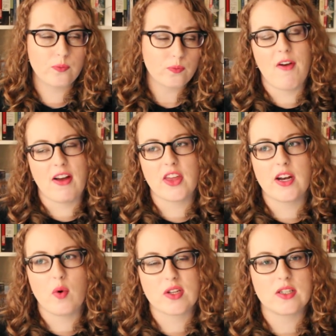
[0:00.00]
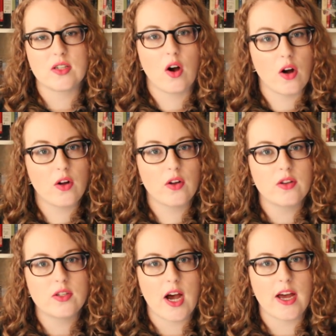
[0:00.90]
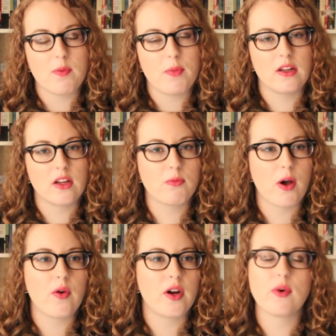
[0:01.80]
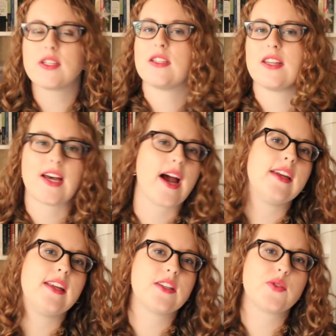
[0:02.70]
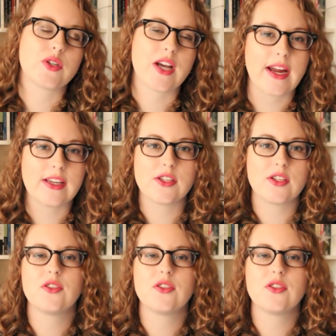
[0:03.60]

The fact that it wasn't all tied up in a little bow and it wasn't the tidiest or tightest